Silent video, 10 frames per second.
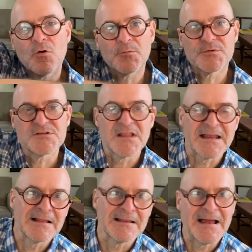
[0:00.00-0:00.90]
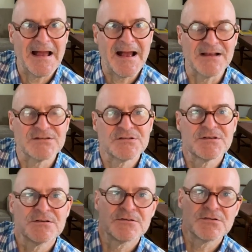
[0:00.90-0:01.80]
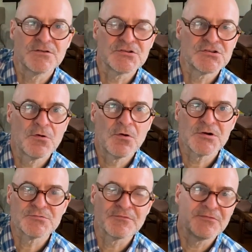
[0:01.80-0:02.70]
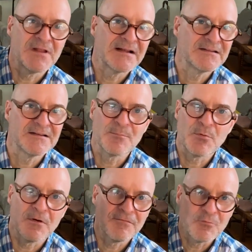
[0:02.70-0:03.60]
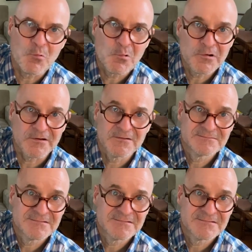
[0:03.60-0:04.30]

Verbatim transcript: was like glass. So the stars reflected up off the water.